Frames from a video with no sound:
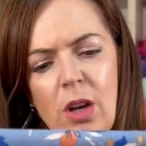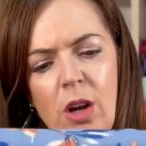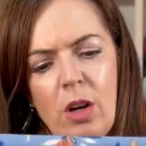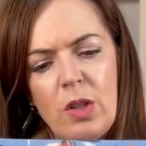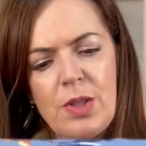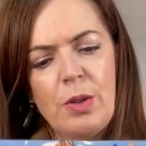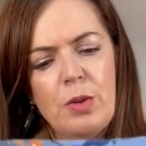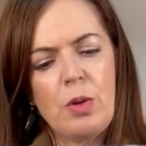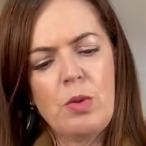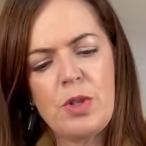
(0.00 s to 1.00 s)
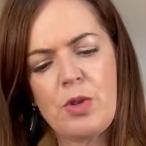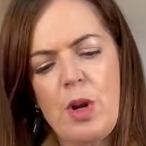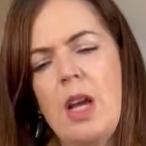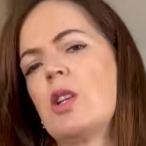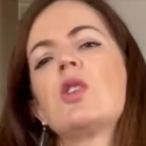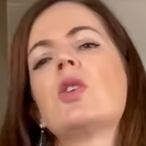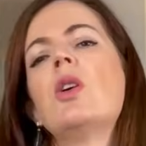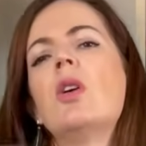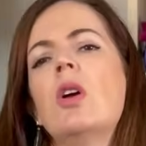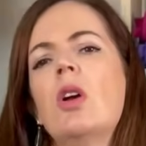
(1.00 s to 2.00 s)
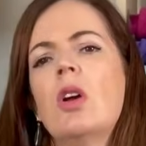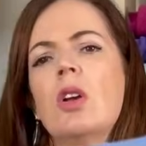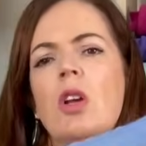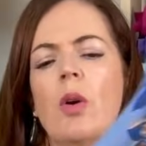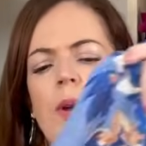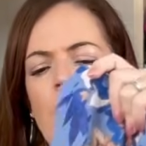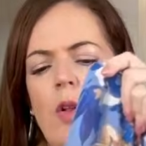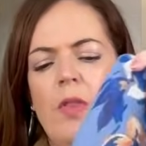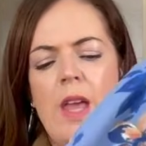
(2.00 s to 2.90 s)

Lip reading: horizontal stretch going on